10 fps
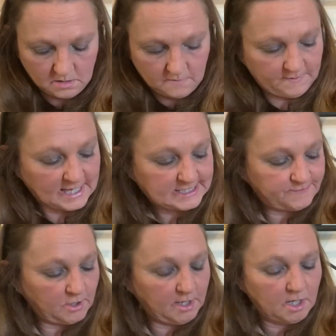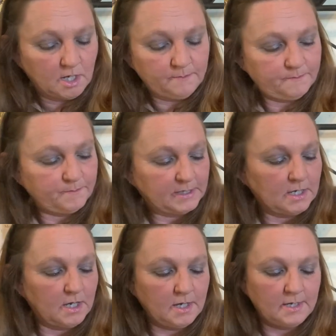that's for him
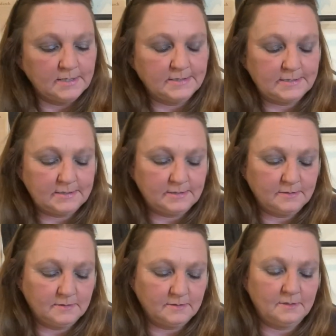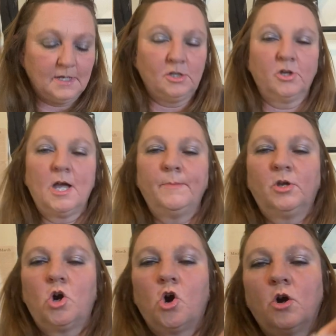because, and look how many
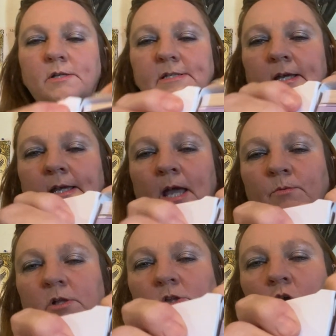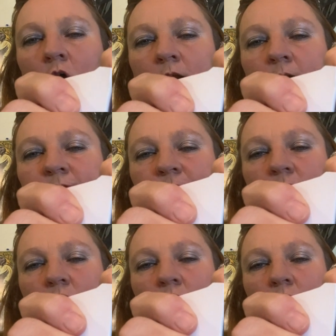cards. It came with a lot of
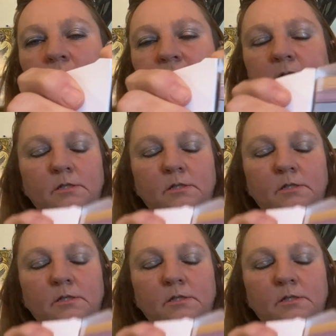different cards.